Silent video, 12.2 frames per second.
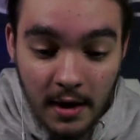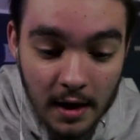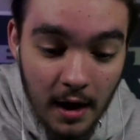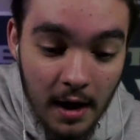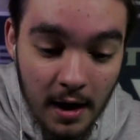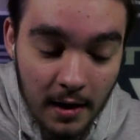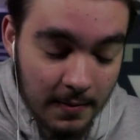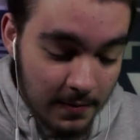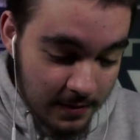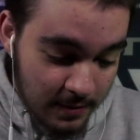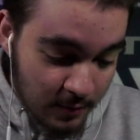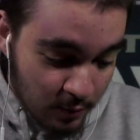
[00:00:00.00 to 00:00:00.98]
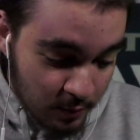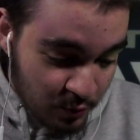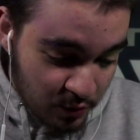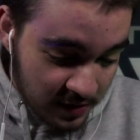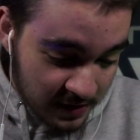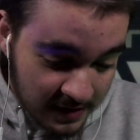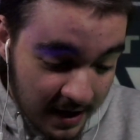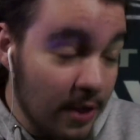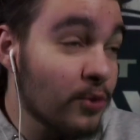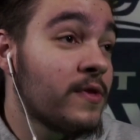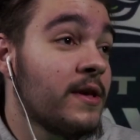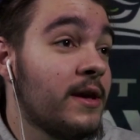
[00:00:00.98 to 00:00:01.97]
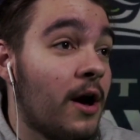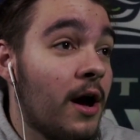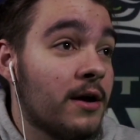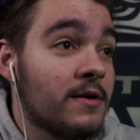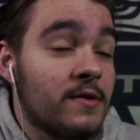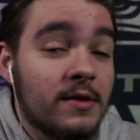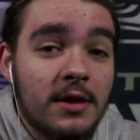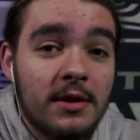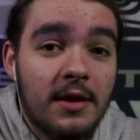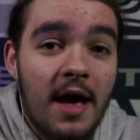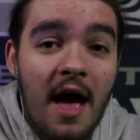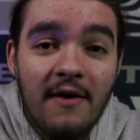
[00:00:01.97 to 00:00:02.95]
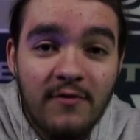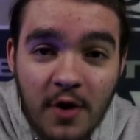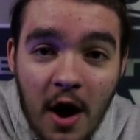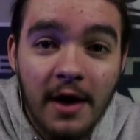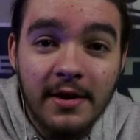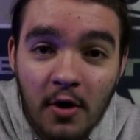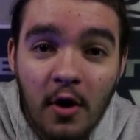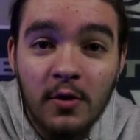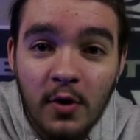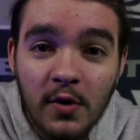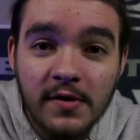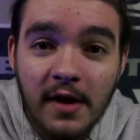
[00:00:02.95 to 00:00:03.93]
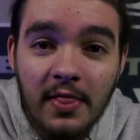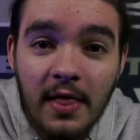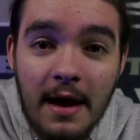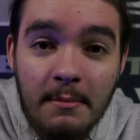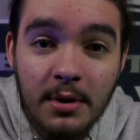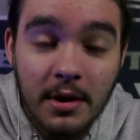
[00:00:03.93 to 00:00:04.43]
The Seattle Seahawks have cut Carlos Dunlap.